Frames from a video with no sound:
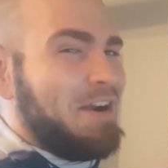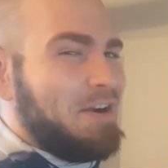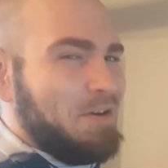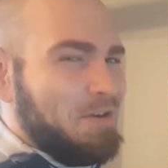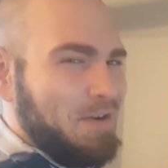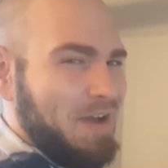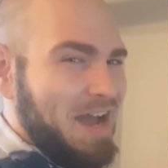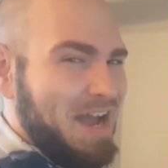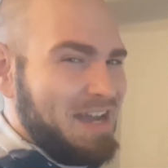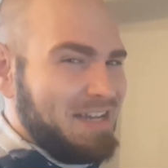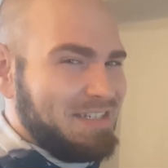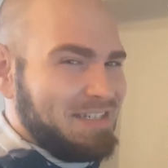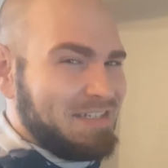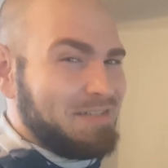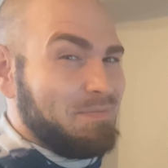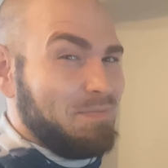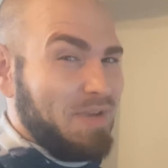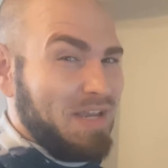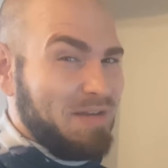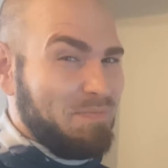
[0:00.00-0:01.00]
rice
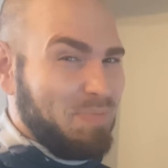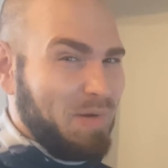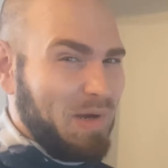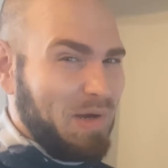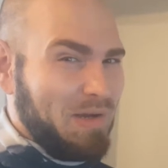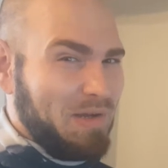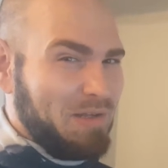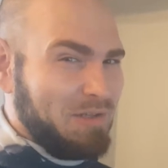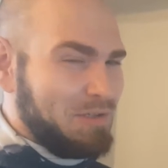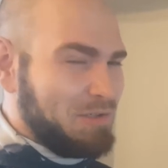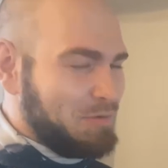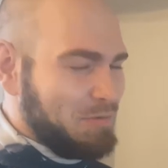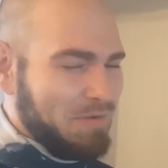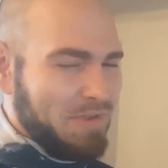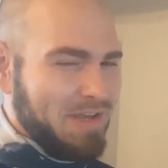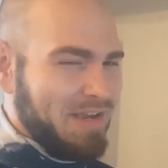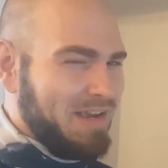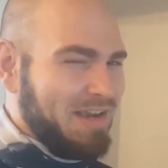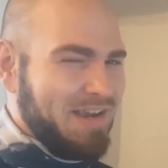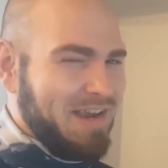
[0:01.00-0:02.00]
meatballs
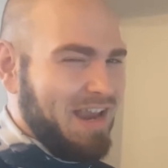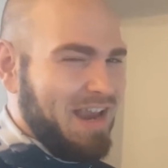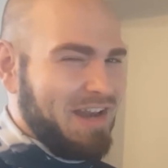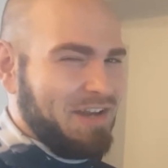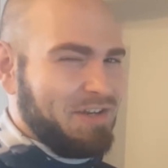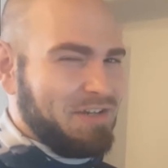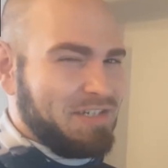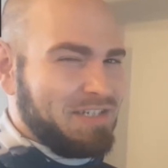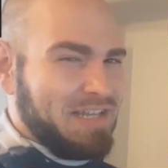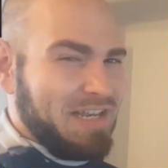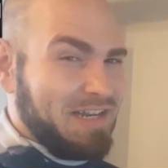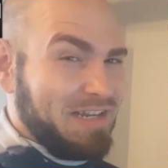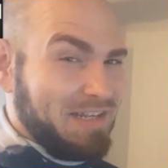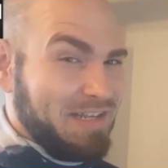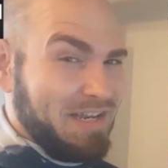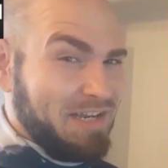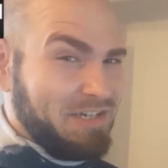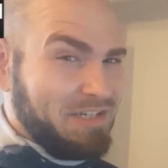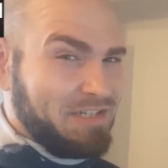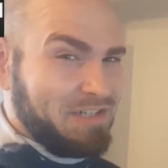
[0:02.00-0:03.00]
with an interesting
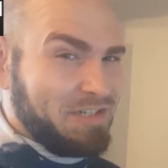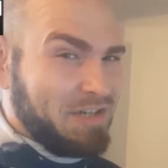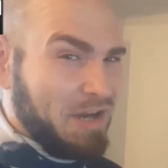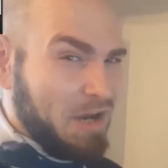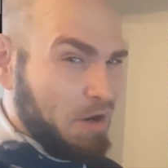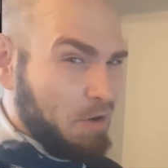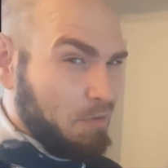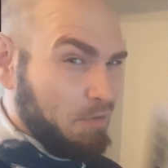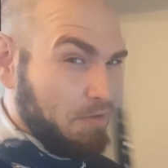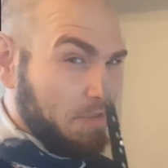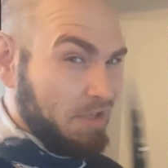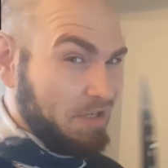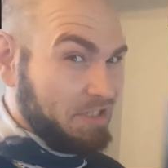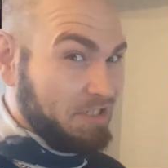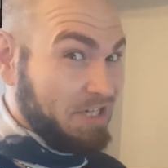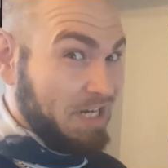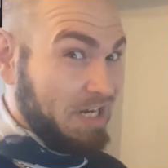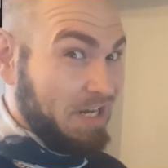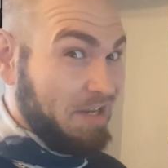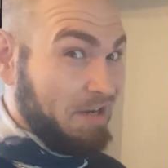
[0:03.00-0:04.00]
dish with a
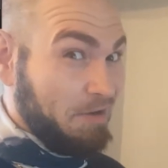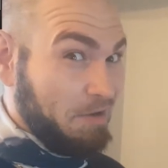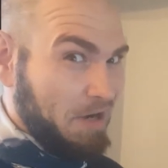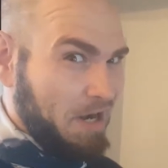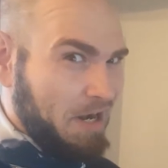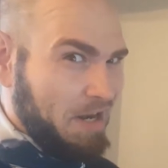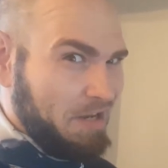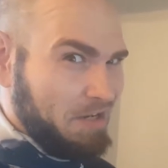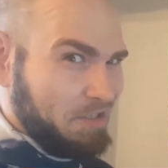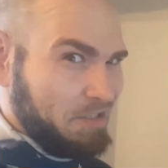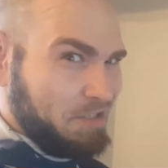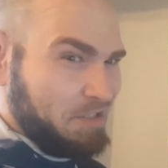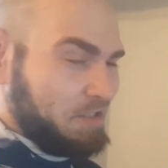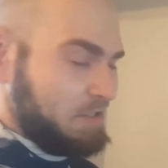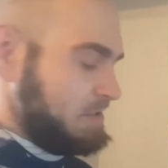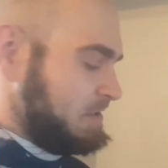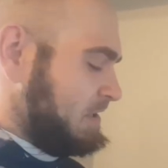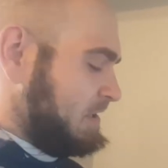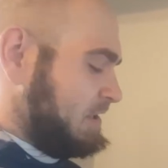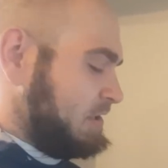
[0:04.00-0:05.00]
chili
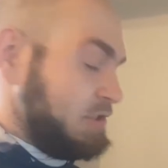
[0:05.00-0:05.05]
relish.